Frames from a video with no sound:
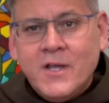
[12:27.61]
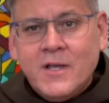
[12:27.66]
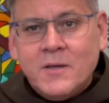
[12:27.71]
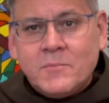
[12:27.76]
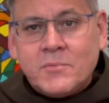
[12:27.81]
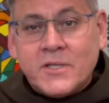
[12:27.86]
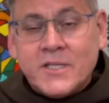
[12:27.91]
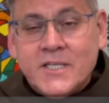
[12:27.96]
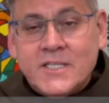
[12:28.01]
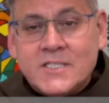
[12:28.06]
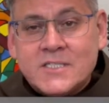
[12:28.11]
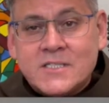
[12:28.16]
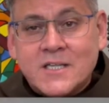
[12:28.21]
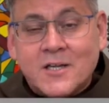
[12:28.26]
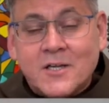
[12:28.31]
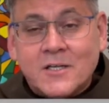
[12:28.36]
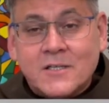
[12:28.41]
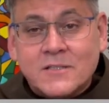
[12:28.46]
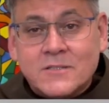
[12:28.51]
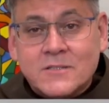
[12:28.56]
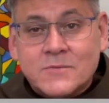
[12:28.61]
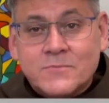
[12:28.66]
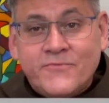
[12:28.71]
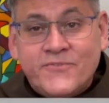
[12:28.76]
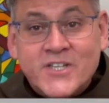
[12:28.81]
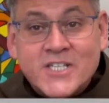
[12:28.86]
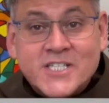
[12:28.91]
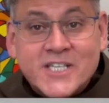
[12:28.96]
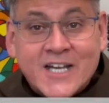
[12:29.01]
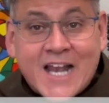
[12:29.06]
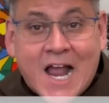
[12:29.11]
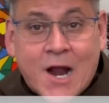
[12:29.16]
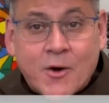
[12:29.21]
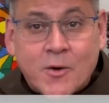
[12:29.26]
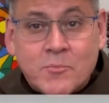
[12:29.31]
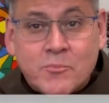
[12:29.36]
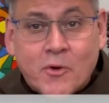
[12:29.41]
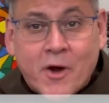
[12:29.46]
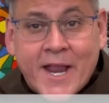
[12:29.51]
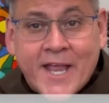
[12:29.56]
Please visit our
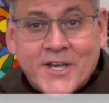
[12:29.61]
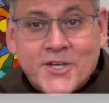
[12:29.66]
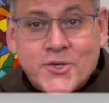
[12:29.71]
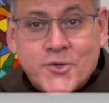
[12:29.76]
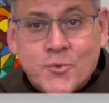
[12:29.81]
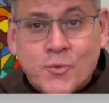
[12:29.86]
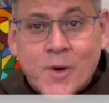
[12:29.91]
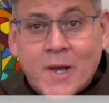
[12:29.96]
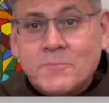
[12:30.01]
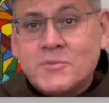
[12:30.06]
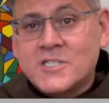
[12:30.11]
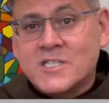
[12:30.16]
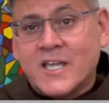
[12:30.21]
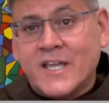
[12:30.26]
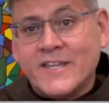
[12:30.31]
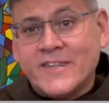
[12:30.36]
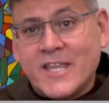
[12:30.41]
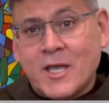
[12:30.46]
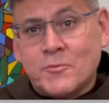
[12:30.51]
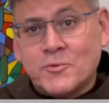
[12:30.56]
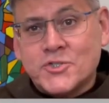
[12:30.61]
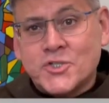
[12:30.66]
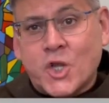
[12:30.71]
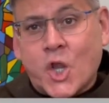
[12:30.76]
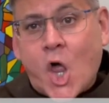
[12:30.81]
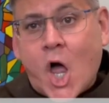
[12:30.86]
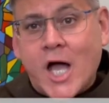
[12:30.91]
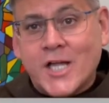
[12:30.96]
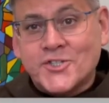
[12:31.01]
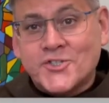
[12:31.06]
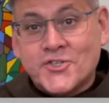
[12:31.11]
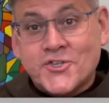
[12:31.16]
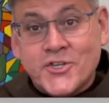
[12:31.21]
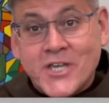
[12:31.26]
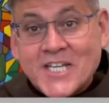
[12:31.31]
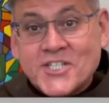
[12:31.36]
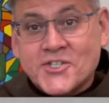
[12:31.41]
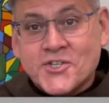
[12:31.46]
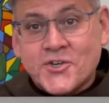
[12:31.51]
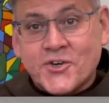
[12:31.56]
brand new website that was launched
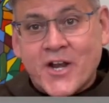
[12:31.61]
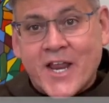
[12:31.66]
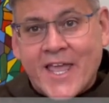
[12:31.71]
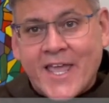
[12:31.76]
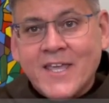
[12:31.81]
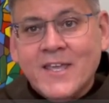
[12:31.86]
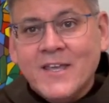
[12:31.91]
yesterday.